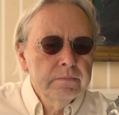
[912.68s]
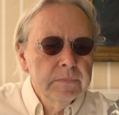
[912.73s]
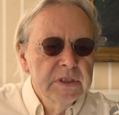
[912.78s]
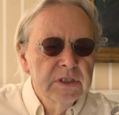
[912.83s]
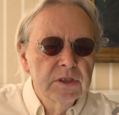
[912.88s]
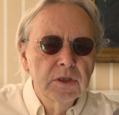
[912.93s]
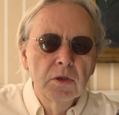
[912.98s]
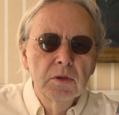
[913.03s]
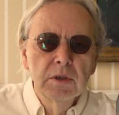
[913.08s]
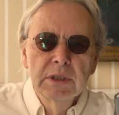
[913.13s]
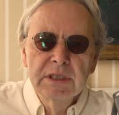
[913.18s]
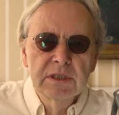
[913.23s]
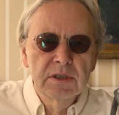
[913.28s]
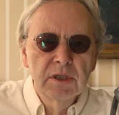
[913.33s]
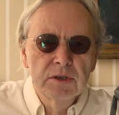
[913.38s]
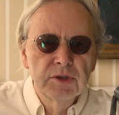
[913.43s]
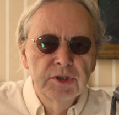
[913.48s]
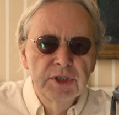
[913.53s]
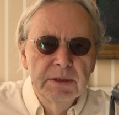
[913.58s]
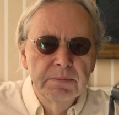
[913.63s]
so it's
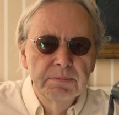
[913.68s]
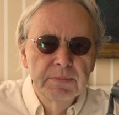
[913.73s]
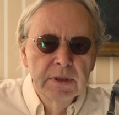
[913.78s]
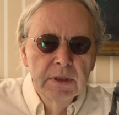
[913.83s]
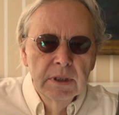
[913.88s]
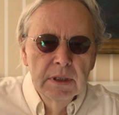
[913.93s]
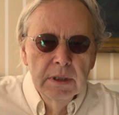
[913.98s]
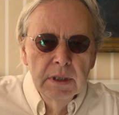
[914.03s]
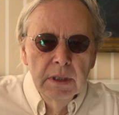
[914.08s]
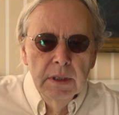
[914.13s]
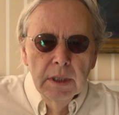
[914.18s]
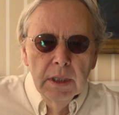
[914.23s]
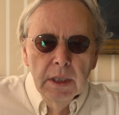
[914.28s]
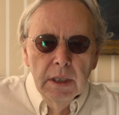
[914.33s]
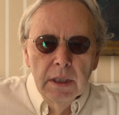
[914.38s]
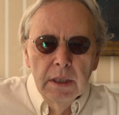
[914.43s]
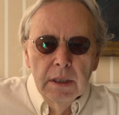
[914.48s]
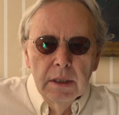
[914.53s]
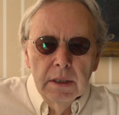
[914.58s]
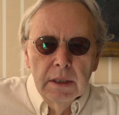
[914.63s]
not cheap.
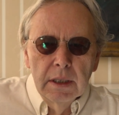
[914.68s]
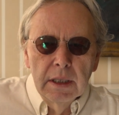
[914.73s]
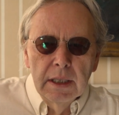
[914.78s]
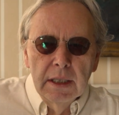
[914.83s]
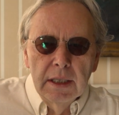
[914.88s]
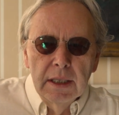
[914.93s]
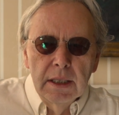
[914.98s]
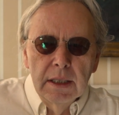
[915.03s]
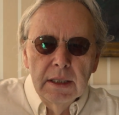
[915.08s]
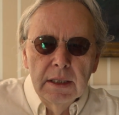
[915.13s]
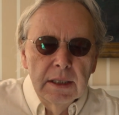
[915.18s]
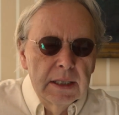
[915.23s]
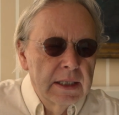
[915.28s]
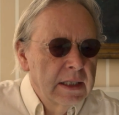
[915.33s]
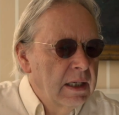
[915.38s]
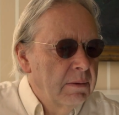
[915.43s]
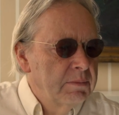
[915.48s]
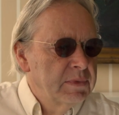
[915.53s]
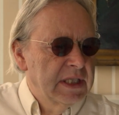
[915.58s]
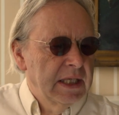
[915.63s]

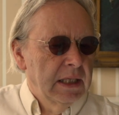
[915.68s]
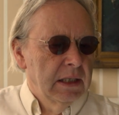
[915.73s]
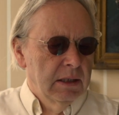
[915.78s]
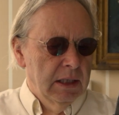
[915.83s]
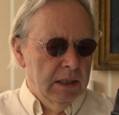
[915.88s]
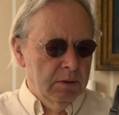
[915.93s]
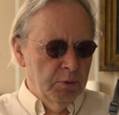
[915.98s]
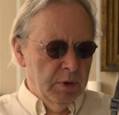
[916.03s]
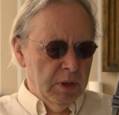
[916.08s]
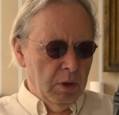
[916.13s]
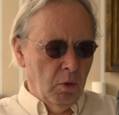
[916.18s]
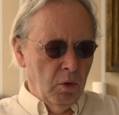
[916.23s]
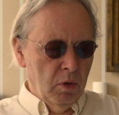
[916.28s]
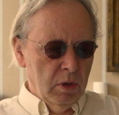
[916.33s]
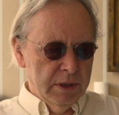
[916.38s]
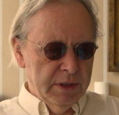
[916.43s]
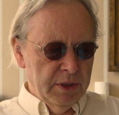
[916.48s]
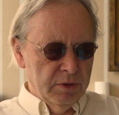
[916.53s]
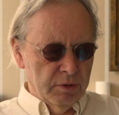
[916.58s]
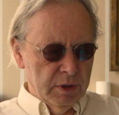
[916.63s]
And I'm selling it with
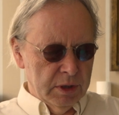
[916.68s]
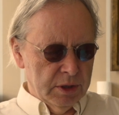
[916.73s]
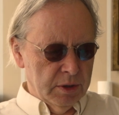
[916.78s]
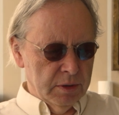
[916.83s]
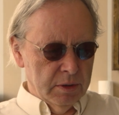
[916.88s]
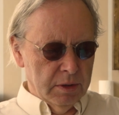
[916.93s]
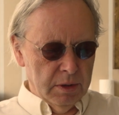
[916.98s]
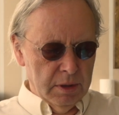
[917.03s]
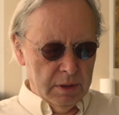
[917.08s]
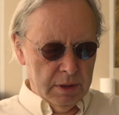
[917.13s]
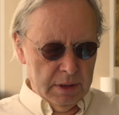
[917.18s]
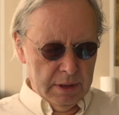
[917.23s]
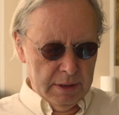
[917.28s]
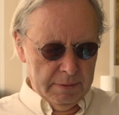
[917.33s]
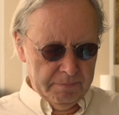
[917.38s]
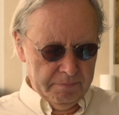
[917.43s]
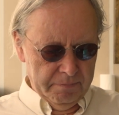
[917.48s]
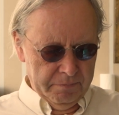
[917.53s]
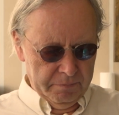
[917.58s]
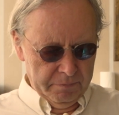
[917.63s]
all the
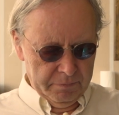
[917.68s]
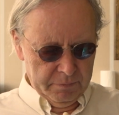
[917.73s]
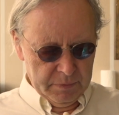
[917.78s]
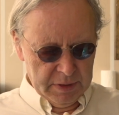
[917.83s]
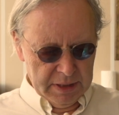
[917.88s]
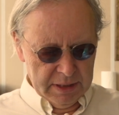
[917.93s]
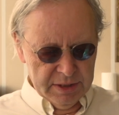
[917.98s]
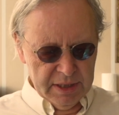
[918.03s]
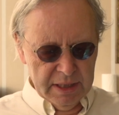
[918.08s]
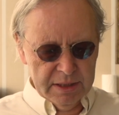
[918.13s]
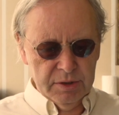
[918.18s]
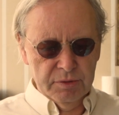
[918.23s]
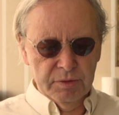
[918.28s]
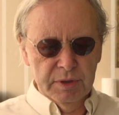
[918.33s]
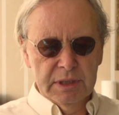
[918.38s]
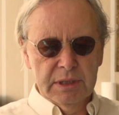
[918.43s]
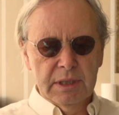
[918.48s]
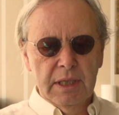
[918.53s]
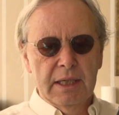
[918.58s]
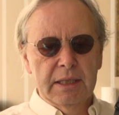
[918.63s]
original
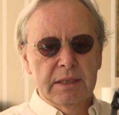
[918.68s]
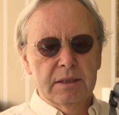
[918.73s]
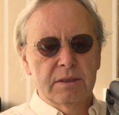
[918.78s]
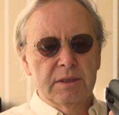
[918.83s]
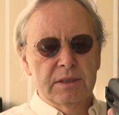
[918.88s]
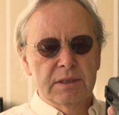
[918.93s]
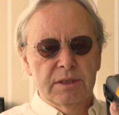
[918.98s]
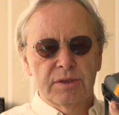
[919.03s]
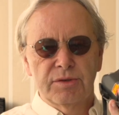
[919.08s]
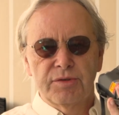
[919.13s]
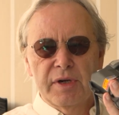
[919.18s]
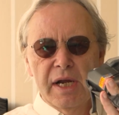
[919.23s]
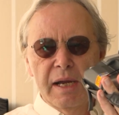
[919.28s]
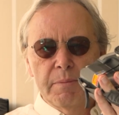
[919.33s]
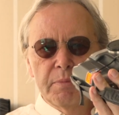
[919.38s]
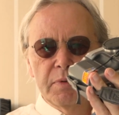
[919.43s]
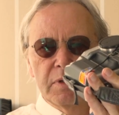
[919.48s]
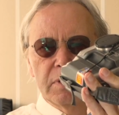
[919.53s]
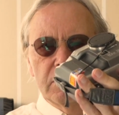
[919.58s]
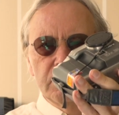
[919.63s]
accessories, like this
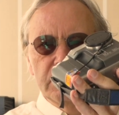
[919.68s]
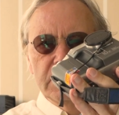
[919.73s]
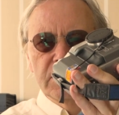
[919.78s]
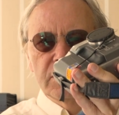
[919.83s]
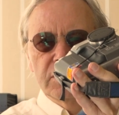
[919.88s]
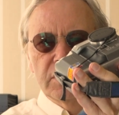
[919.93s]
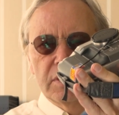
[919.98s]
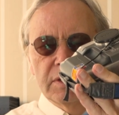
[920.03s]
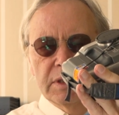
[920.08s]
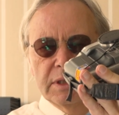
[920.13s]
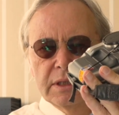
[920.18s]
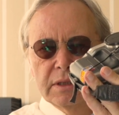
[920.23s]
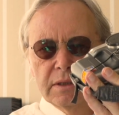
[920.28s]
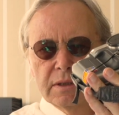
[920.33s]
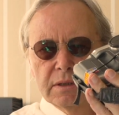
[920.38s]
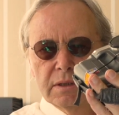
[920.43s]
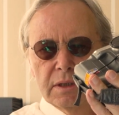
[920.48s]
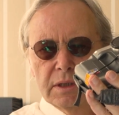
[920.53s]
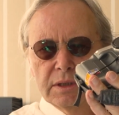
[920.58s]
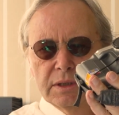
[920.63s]
strap with Sony
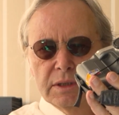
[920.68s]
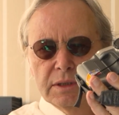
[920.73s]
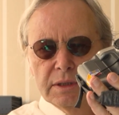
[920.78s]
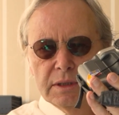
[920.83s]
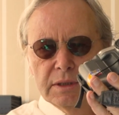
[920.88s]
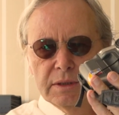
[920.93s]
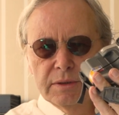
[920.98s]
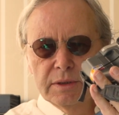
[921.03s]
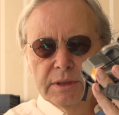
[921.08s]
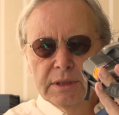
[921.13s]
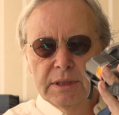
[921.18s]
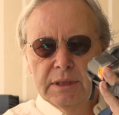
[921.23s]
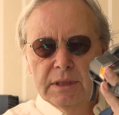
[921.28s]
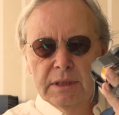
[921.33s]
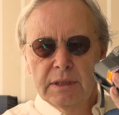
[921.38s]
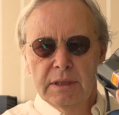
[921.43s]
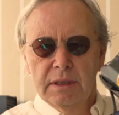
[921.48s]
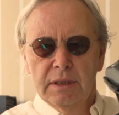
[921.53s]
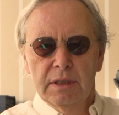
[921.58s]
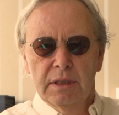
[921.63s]
on it, you see?
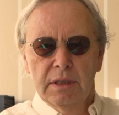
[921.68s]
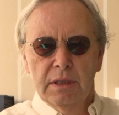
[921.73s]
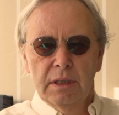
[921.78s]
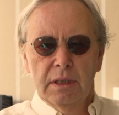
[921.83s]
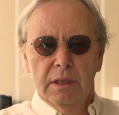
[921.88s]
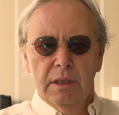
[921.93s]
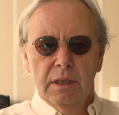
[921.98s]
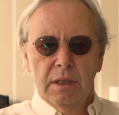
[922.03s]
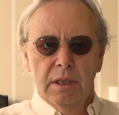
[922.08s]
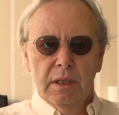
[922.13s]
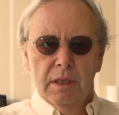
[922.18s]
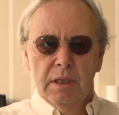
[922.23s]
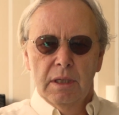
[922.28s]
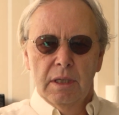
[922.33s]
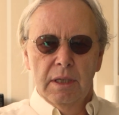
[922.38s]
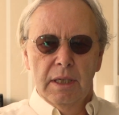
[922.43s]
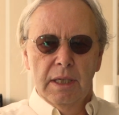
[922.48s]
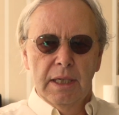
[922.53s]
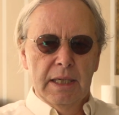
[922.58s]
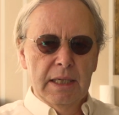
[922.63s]

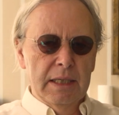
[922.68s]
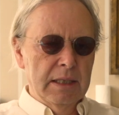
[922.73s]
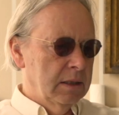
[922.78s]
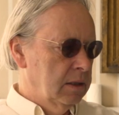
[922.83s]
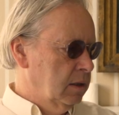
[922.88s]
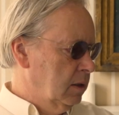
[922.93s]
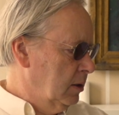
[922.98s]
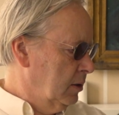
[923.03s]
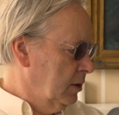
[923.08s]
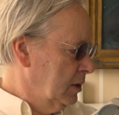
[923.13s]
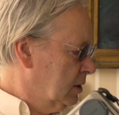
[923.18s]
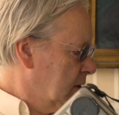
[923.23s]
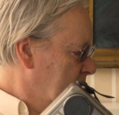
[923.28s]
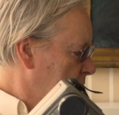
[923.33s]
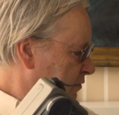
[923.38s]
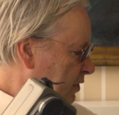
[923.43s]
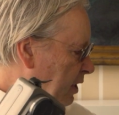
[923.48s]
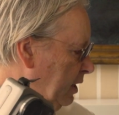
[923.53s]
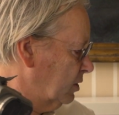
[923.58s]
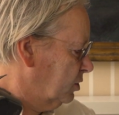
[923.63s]
And this
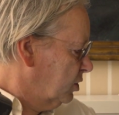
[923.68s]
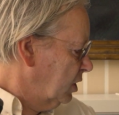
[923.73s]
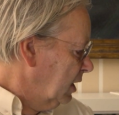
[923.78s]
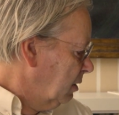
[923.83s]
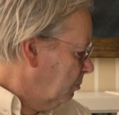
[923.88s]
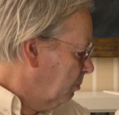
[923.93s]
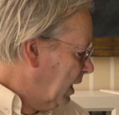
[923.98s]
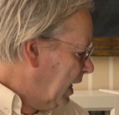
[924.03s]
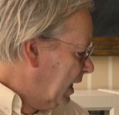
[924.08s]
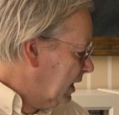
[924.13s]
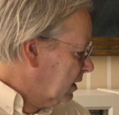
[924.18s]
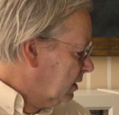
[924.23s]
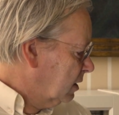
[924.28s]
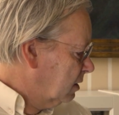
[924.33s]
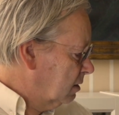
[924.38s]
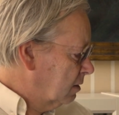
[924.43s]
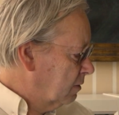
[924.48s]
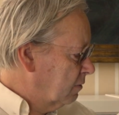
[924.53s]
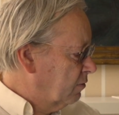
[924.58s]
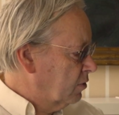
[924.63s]
very chic bag
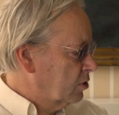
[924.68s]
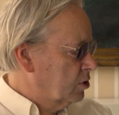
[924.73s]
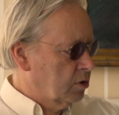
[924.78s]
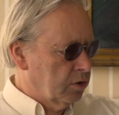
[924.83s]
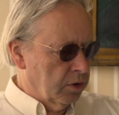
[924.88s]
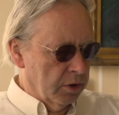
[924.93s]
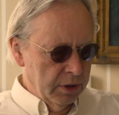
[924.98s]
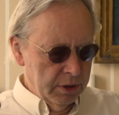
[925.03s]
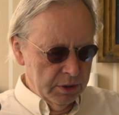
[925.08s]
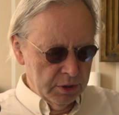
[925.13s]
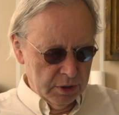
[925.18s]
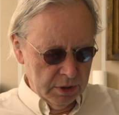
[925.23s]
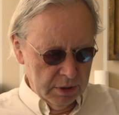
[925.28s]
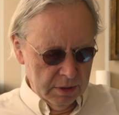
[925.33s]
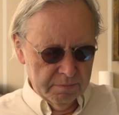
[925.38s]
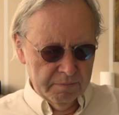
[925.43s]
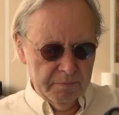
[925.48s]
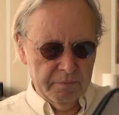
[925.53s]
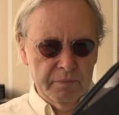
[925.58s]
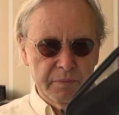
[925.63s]
for storage
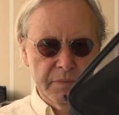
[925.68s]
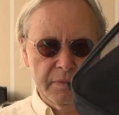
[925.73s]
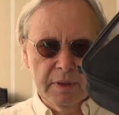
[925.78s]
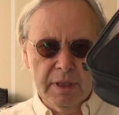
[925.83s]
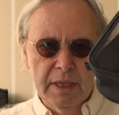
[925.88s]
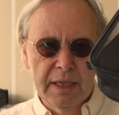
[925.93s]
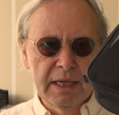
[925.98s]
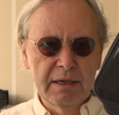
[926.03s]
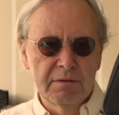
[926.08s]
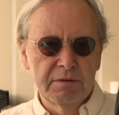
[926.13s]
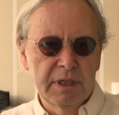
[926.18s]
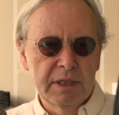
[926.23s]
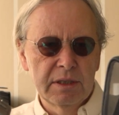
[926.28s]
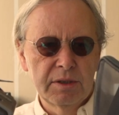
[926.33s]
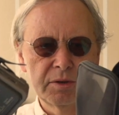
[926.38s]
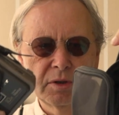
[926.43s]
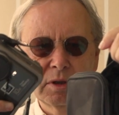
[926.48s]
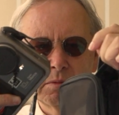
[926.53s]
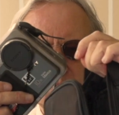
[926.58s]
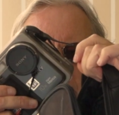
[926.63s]
I have here.
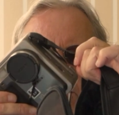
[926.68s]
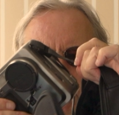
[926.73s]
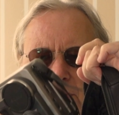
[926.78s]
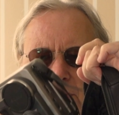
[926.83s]
You can put